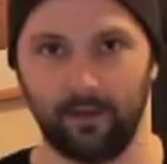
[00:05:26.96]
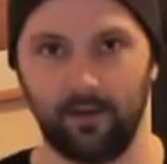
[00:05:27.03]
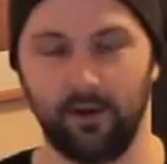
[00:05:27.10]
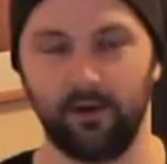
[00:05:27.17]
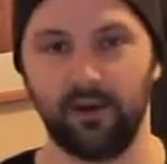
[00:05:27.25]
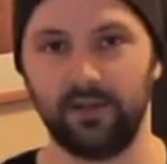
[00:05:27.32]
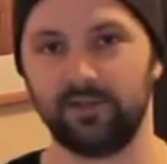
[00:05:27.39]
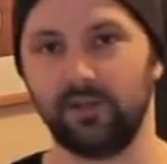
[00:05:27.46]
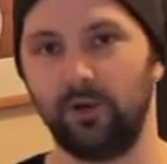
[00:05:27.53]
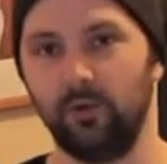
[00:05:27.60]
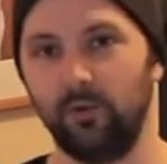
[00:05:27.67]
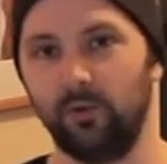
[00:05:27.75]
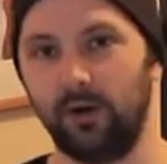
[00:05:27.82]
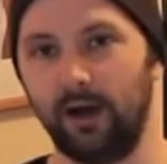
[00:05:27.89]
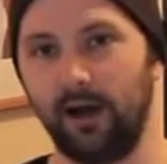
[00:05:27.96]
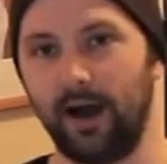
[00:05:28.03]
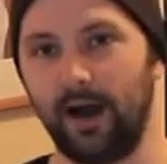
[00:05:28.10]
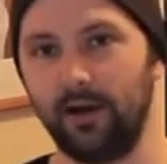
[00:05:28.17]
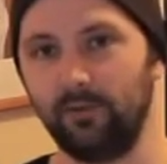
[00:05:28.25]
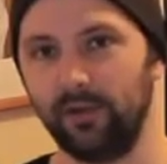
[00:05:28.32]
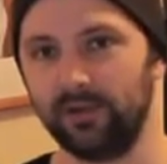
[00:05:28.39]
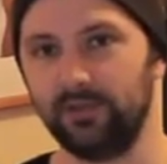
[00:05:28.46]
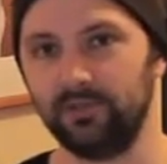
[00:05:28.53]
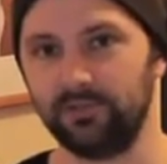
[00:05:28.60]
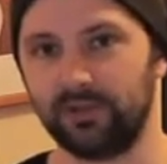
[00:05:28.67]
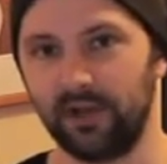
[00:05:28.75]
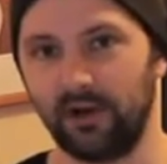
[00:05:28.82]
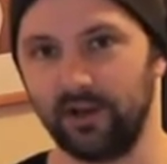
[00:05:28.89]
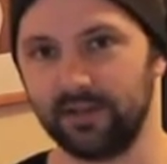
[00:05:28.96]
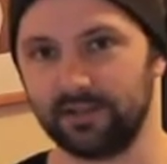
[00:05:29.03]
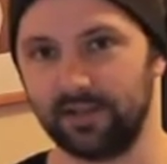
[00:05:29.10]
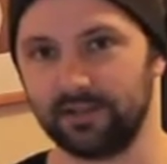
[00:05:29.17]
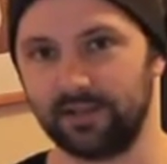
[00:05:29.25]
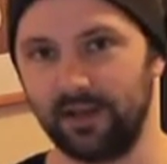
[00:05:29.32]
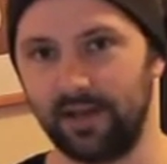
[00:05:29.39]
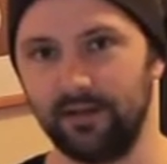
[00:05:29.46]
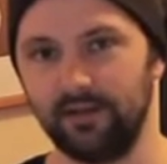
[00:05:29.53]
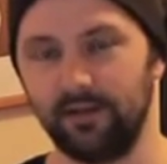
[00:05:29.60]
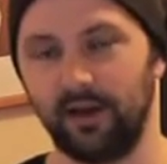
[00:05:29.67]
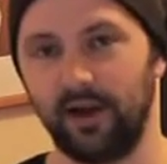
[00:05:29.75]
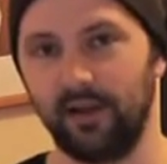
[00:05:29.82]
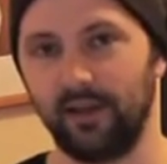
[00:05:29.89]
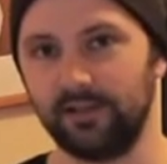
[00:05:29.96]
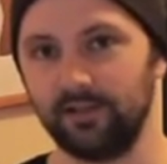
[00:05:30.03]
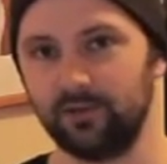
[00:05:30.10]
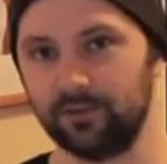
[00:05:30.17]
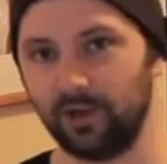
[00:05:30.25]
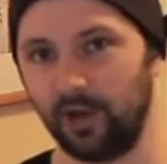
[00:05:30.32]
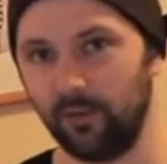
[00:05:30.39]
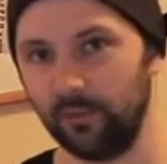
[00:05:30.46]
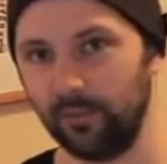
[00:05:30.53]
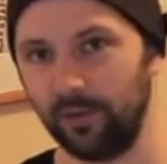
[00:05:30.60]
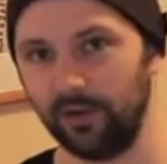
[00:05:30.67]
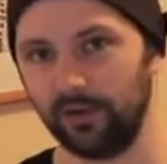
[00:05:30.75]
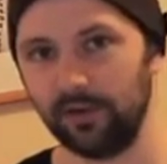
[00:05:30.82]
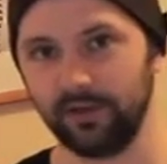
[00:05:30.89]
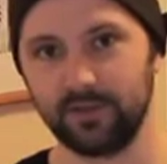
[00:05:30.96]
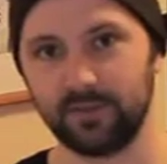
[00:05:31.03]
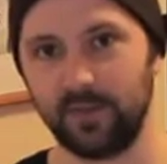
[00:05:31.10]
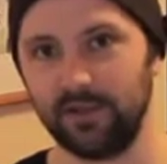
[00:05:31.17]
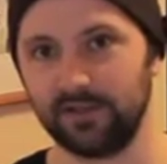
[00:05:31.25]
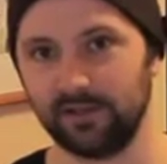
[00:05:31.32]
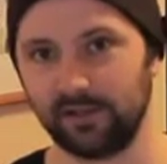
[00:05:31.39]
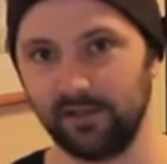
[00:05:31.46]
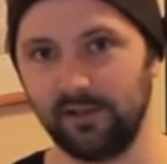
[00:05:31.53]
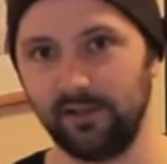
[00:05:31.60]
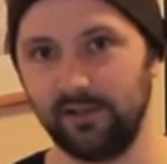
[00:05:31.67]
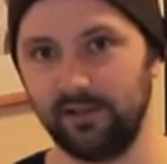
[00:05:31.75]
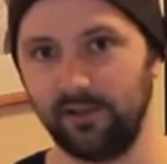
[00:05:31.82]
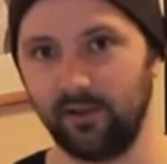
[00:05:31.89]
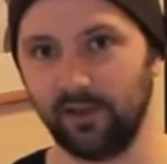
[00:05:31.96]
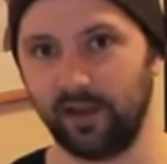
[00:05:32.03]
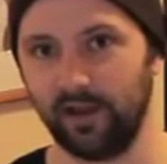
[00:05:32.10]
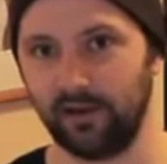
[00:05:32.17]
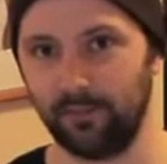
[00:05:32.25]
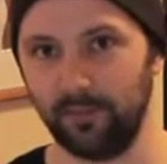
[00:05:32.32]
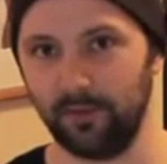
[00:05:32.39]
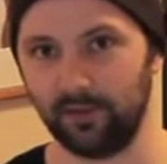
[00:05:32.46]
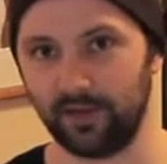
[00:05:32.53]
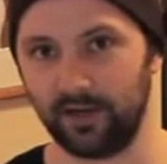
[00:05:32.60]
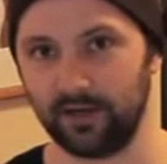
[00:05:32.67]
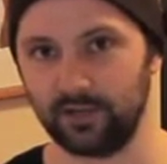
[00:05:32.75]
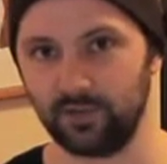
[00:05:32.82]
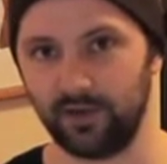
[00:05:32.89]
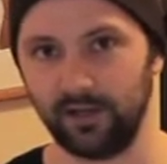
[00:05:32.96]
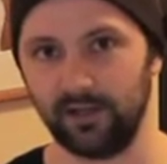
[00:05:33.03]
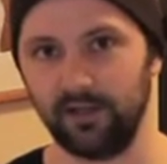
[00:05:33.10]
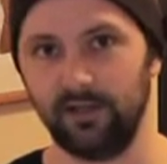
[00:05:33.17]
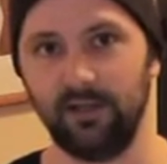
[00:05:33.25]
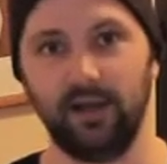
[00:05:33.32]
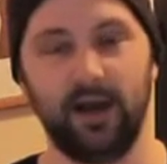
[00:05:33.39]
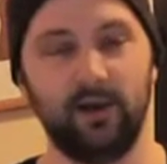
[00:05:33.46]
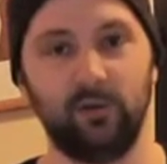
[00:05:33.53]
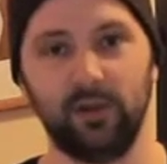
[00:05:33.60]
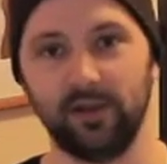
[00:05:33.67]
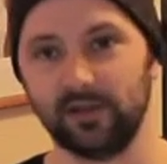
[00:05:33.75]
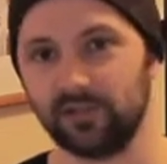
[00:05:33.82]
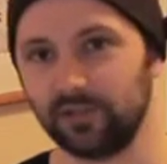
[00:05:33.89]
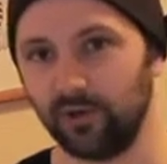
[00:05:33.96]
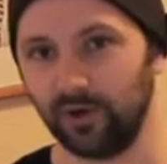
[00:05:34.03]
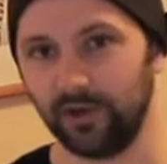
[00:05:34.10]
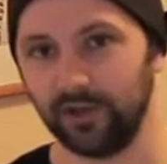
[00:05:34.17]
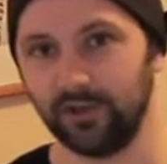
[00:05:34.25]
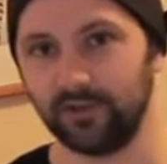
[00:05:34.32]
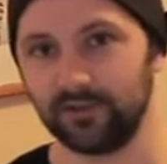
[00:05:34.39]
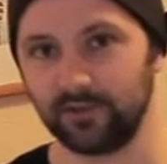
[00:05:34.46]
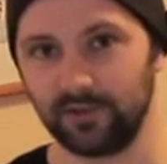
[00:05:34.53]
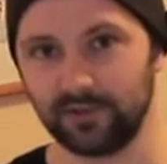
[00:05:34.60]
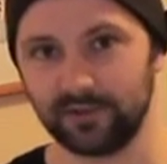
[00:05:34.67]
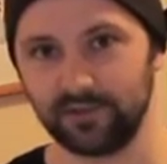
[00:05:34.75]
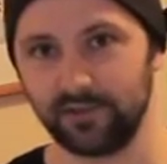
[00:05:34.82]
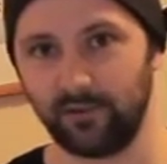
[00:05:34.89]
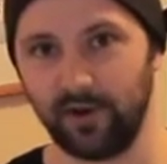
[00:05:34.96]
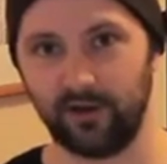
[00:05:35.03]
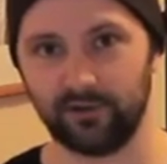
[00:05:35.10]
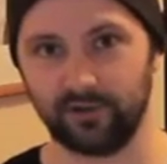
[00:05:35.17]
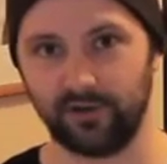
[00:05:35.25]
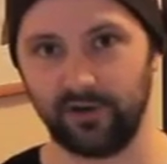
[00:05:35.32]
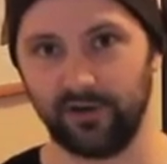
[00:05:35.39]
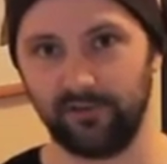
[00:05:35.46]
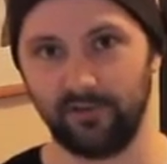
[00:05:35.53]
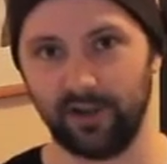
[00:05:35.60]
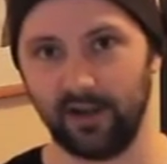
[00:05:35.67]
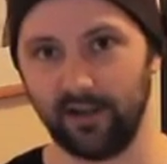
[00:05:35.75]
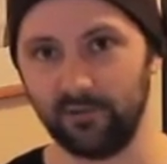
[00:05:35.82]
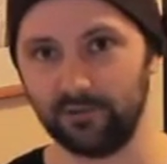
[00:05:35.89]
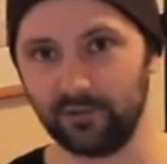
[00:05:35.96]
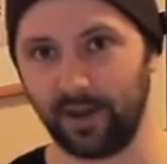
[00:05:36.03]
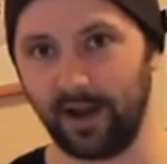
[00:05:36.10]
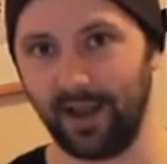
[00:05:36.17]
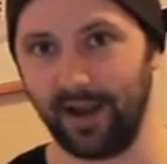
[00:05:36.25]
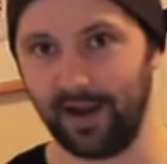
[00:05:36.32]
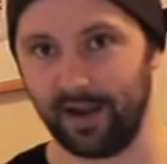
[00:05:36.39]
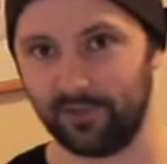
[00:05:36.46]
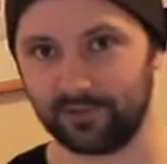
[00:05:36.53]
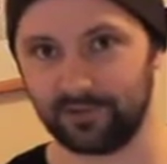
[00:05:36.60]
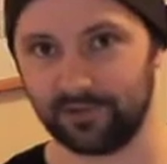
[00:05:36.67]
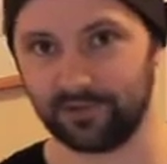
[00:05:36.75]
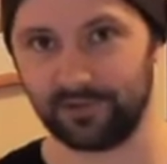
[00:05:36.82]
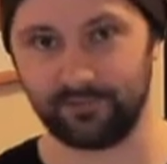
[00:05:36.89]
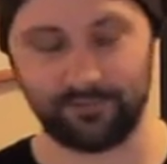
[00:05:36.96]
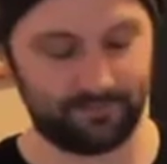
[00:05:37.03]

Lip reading: Okay, so I don't like to use dairy, as I said. I like to use almond milk. That's basically the only kind of milk that I drink. I don't like soy, so this is a great alternative, and I use about 8 ounces.